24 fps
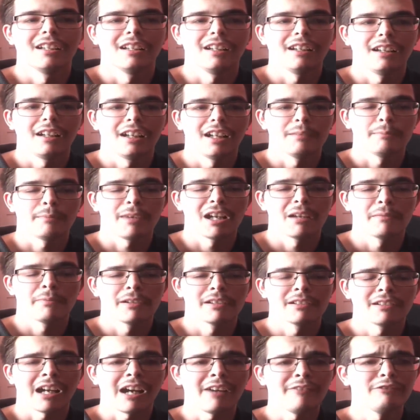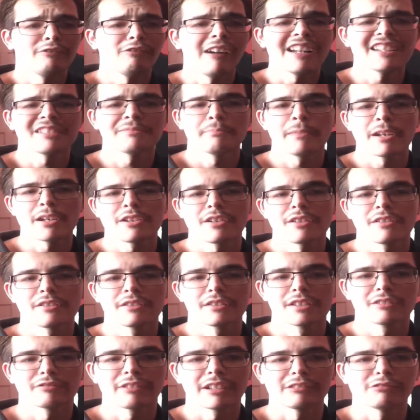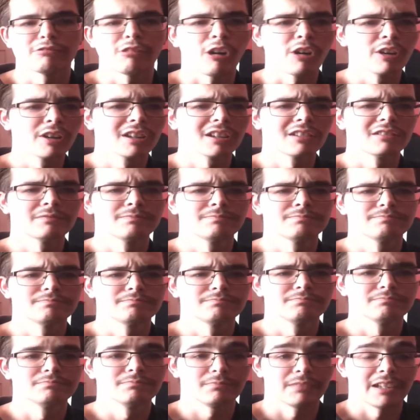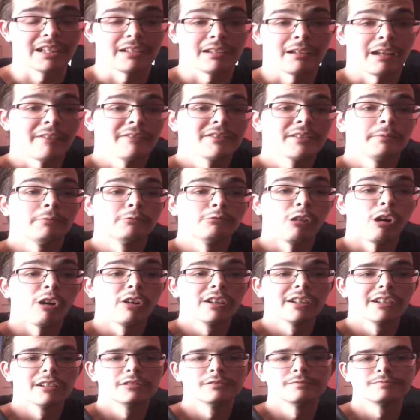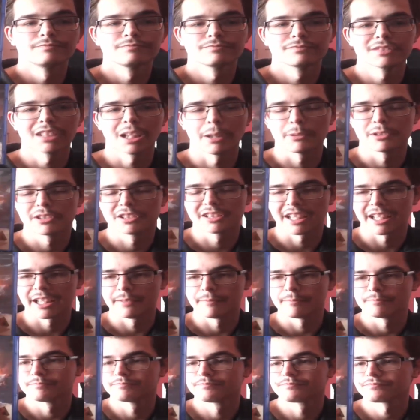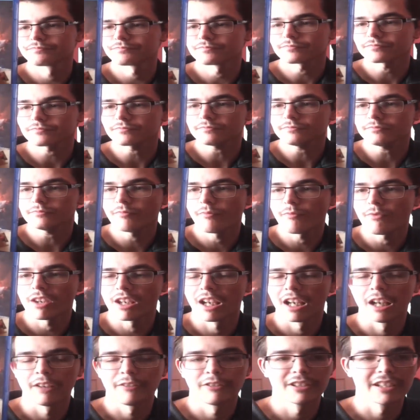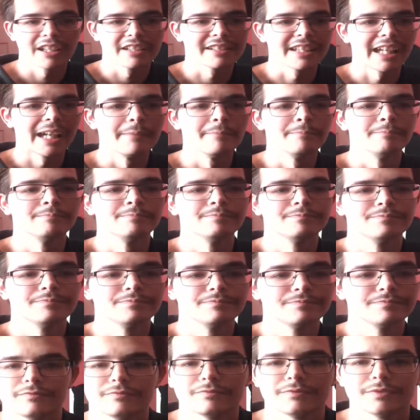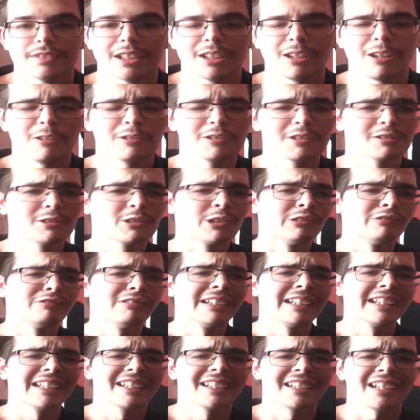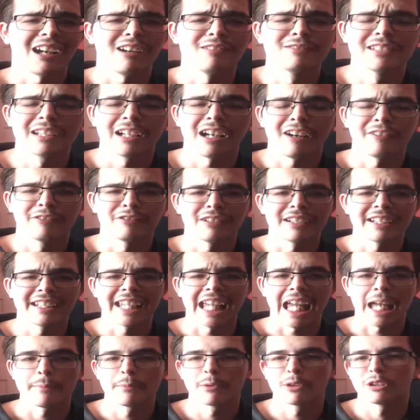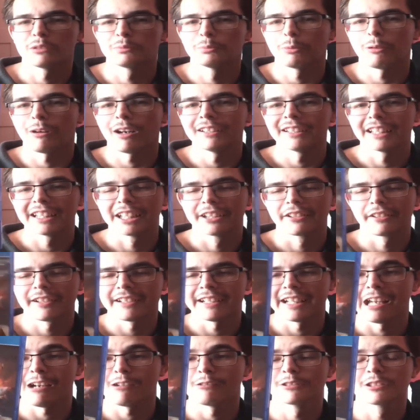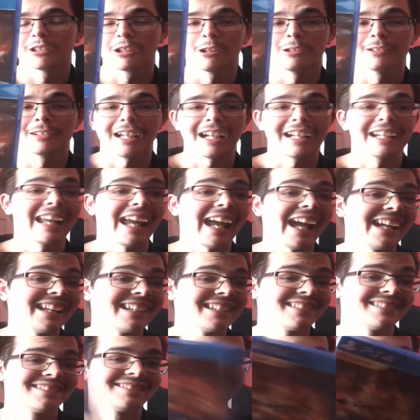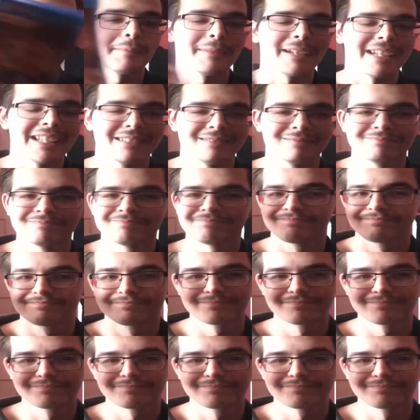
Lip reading: in my opinion. Have less missions and like longer, like have them longer, I would say, for this game. And I also don't like how they have like Chemical Plant and Green Hill Zone. Again, I mean,